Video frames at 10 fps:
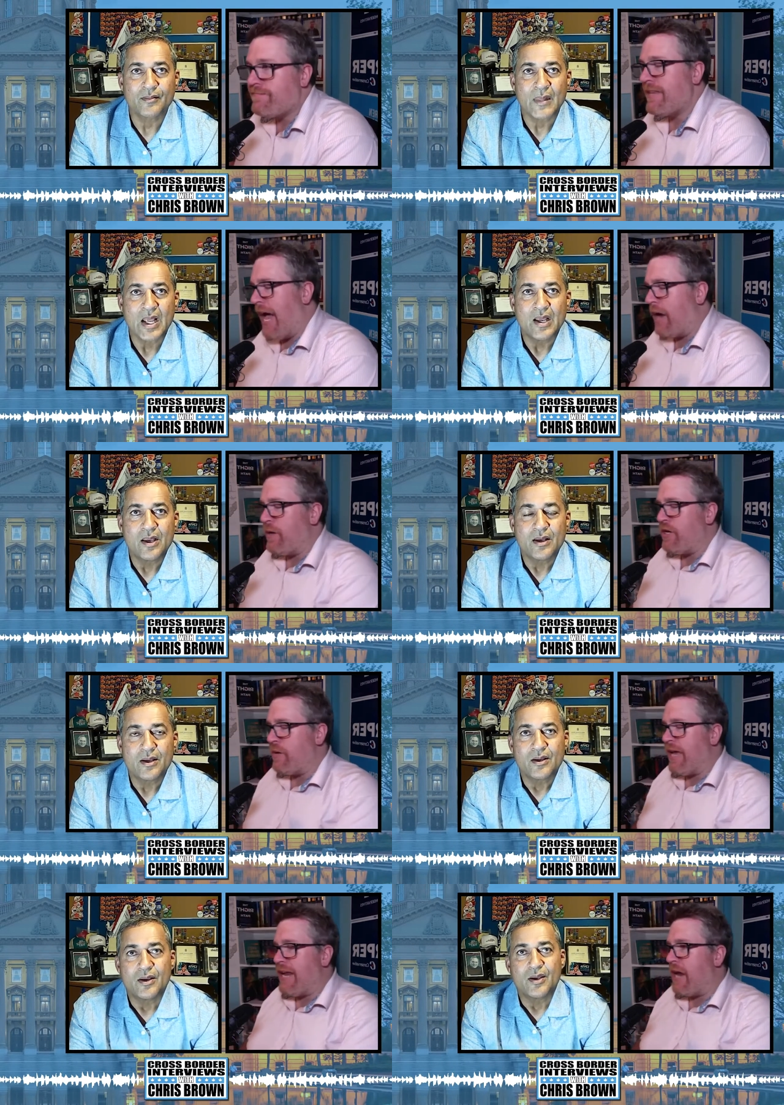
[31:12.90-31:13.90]
Speaker 1: how do we
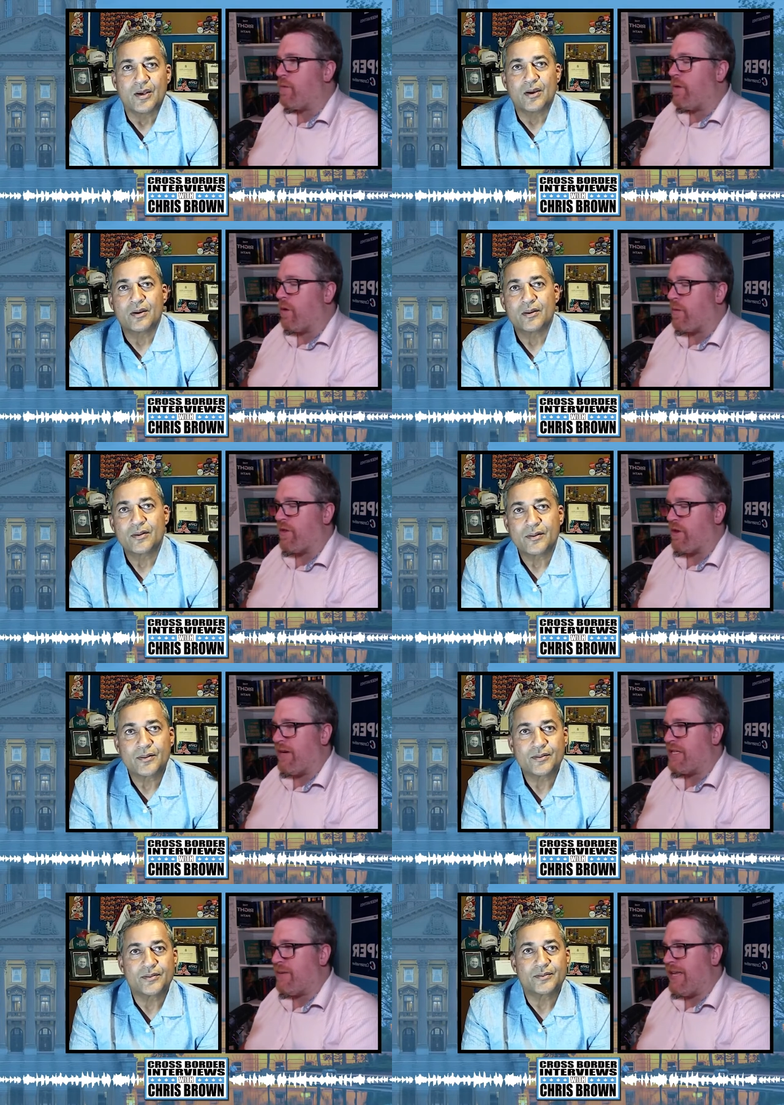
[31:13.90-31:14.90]
do that? How do we work with our
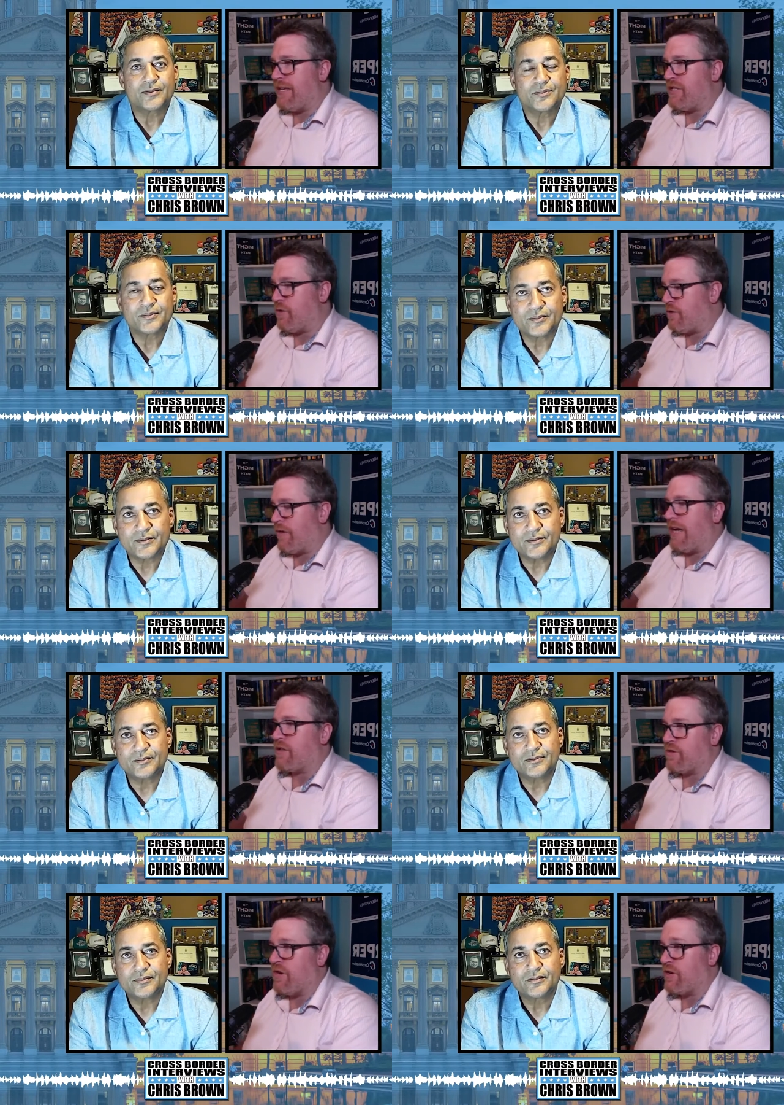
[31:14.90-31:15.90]
municipalities to
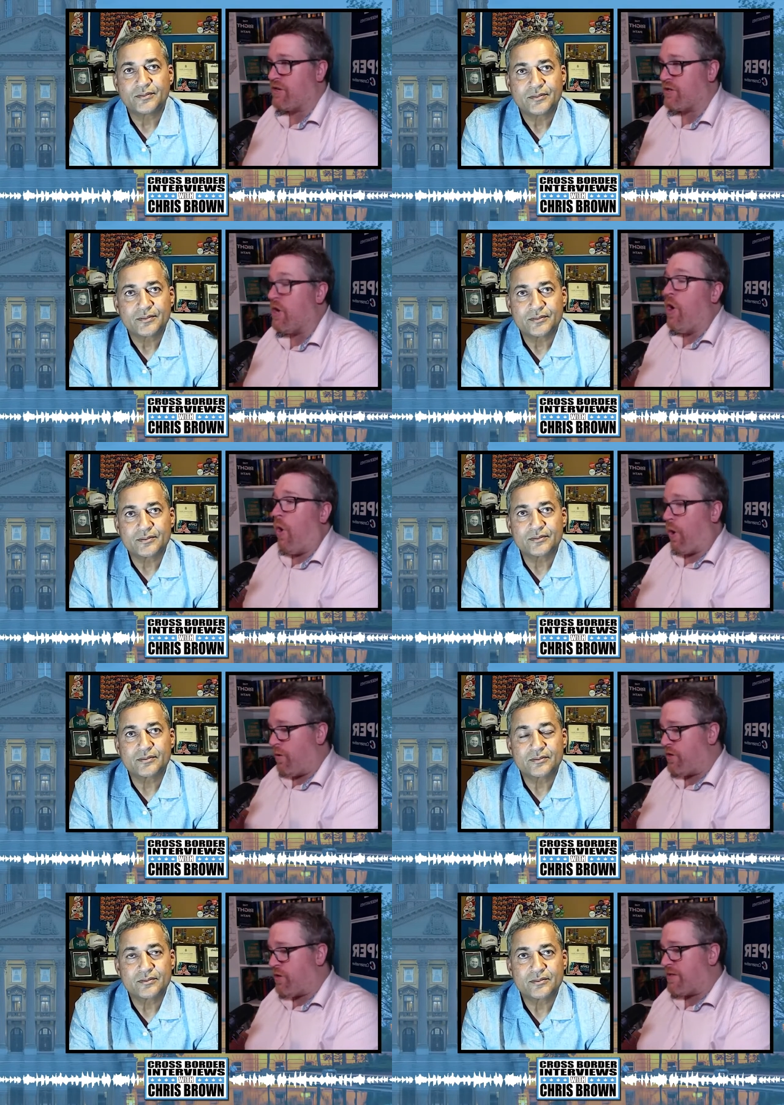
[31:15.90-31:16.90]
attract those doctors? Or
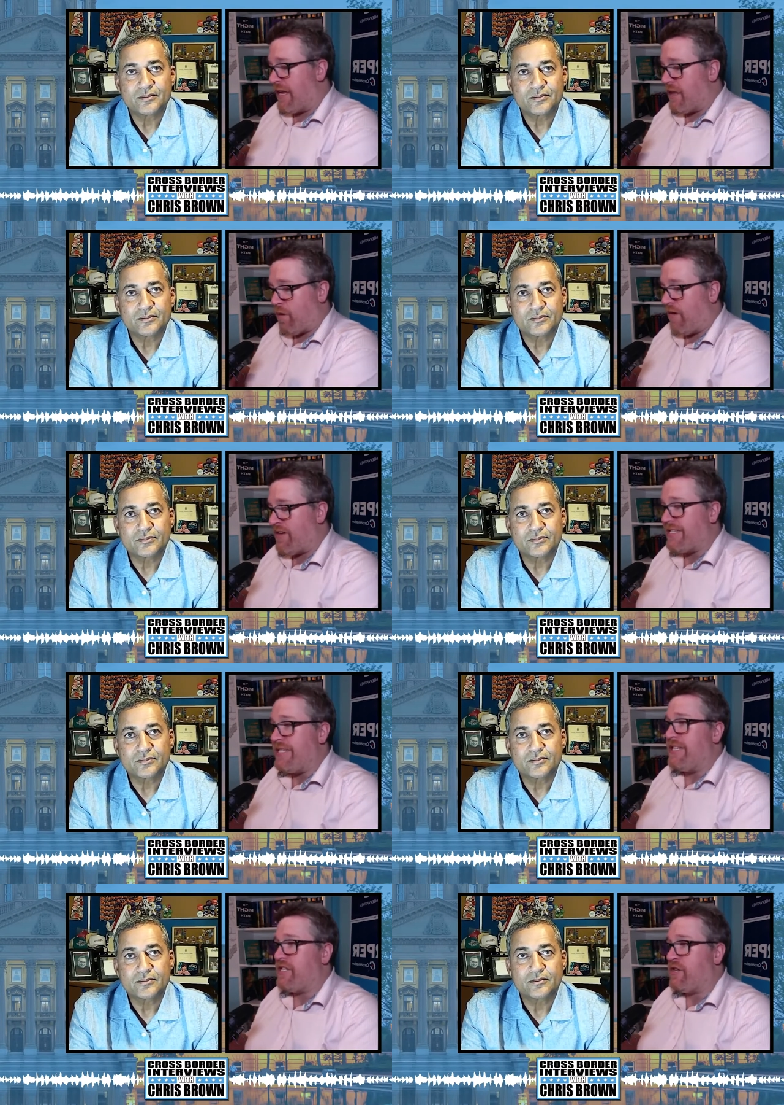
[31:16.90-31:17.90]
would you say the
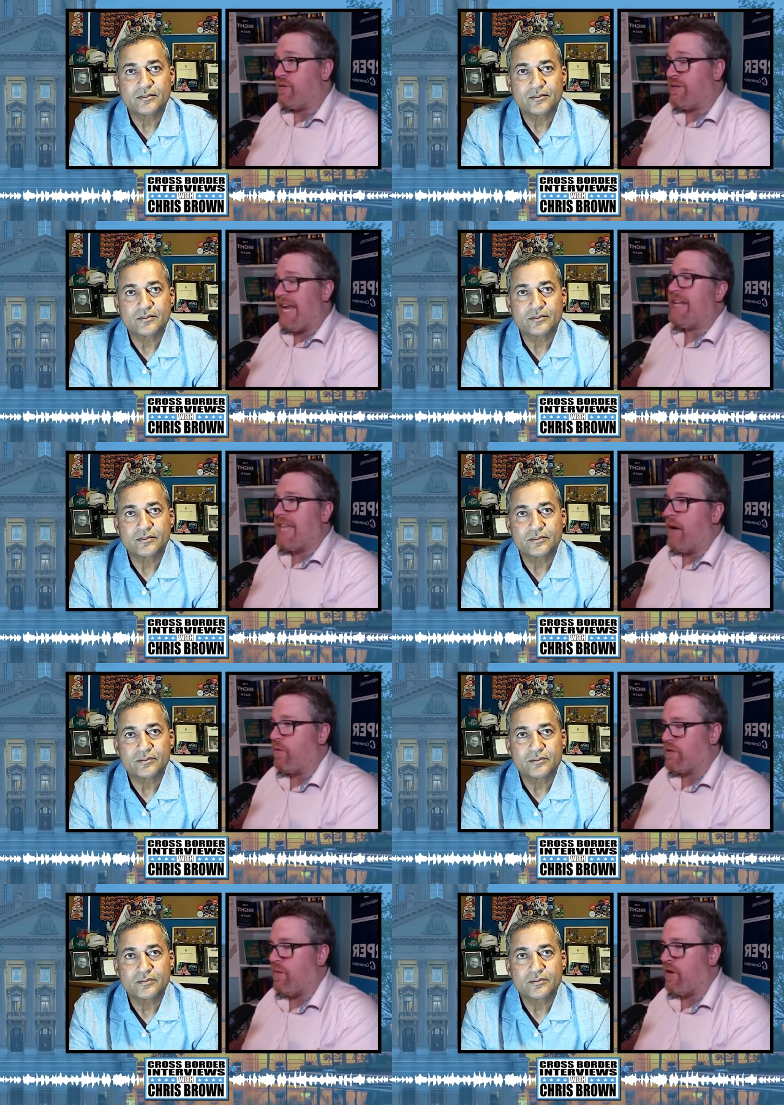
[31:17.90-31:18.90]
province needs to take
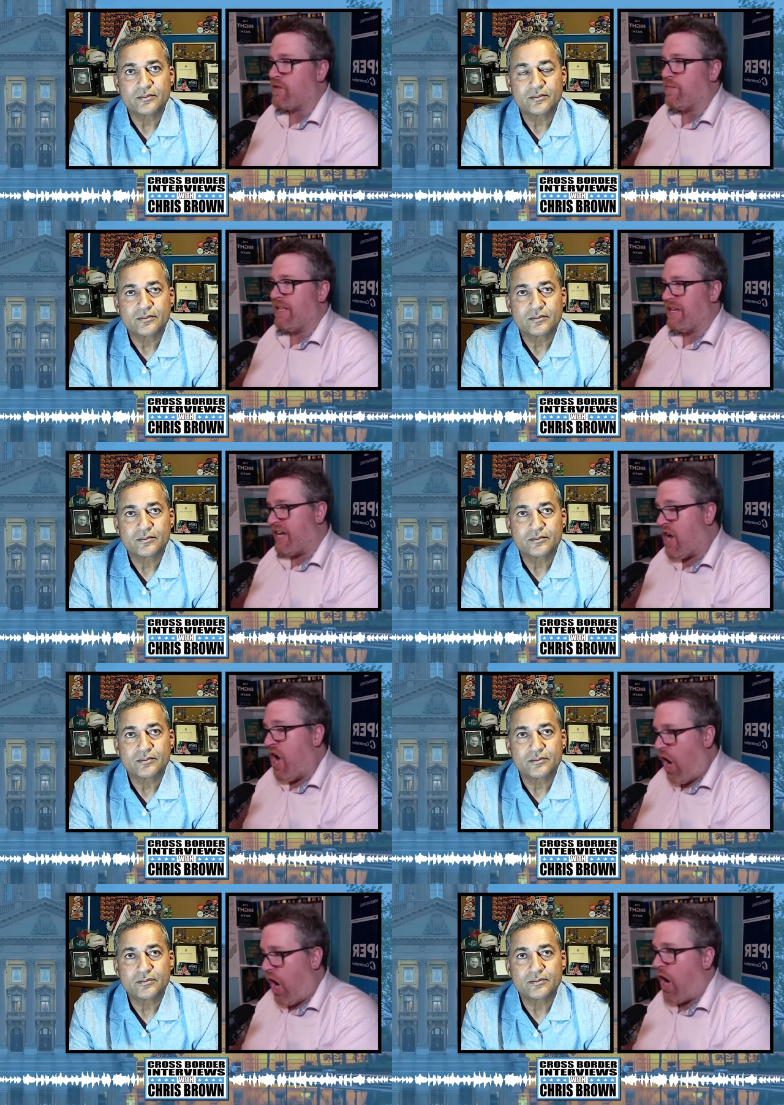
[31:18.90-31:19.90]
that responsibility
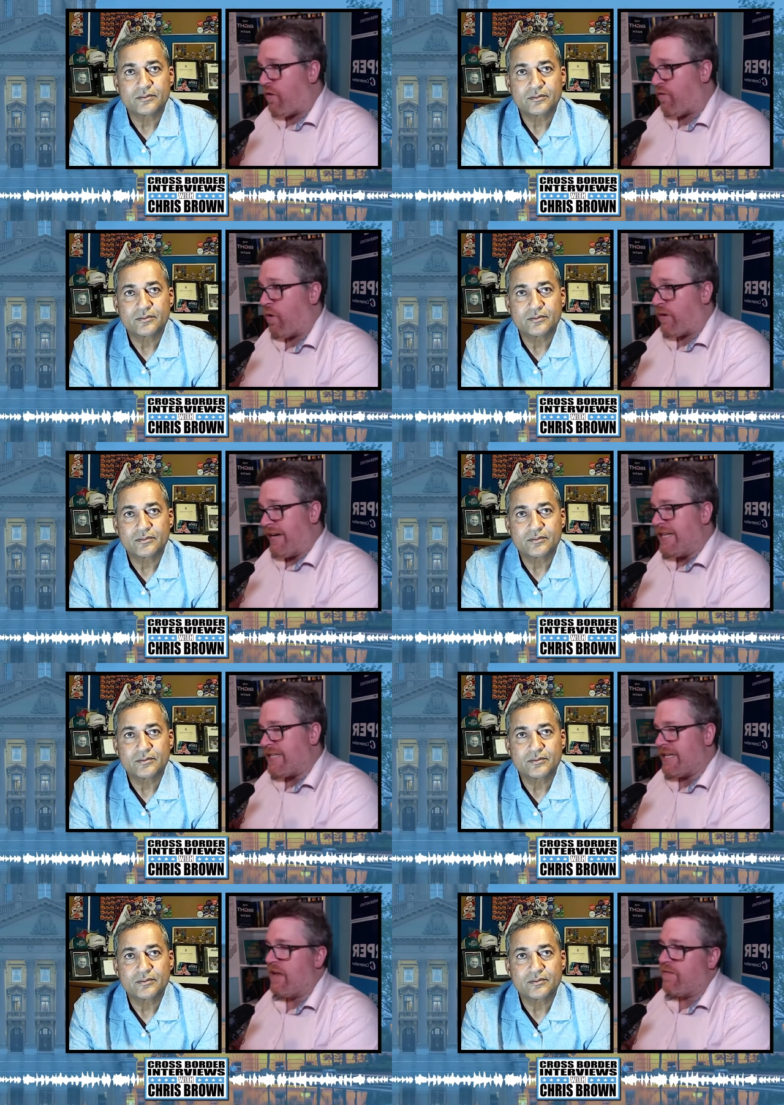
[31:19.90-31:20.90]
on for
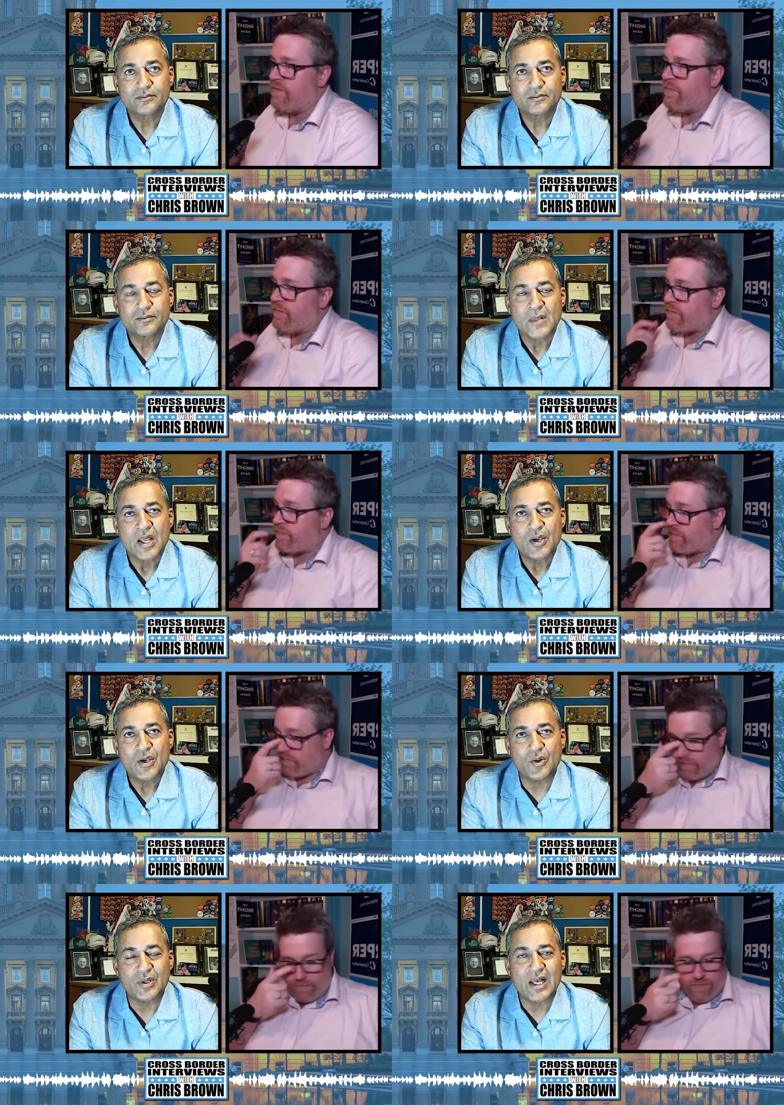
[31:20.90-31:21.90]
itself?
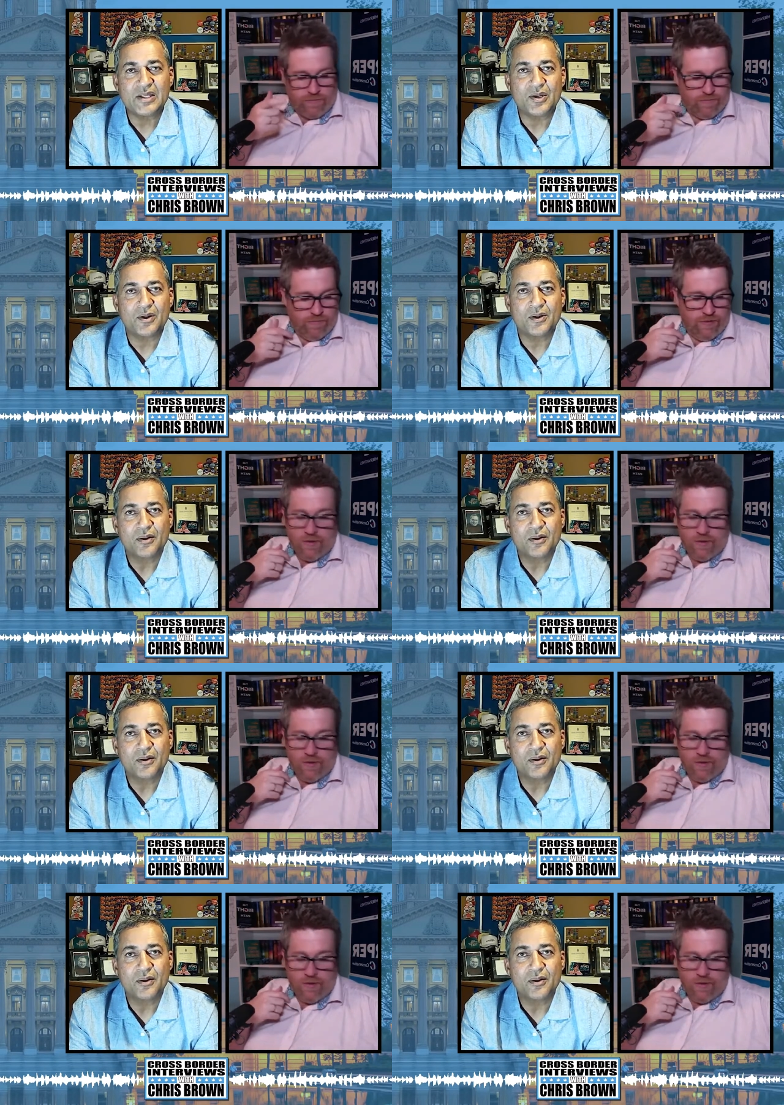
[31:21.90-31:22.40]
Speaker 2: You know, that's a